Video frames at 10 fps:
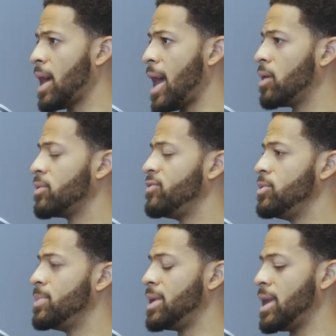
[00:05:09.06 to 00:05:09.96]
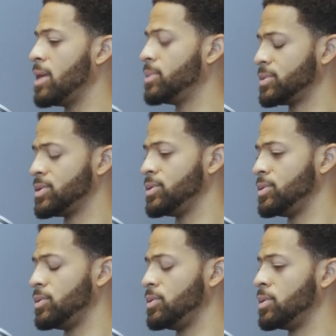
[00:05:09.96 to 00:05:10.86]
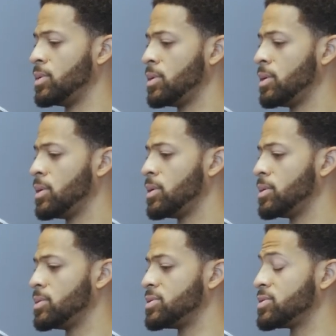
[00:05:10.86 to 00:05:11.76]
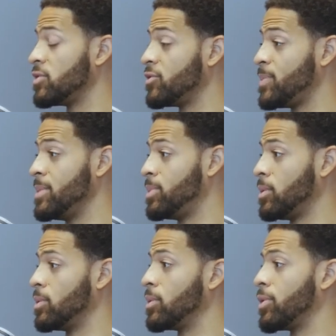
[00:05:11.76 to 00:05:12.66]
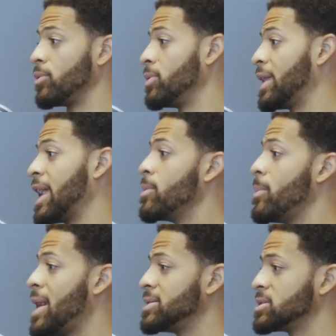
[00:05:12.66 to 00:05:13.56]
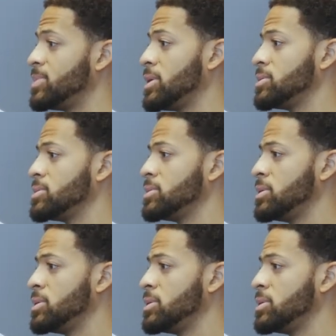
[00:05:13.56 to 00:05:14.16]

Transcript: How have you been able to serve people through the game of basketball?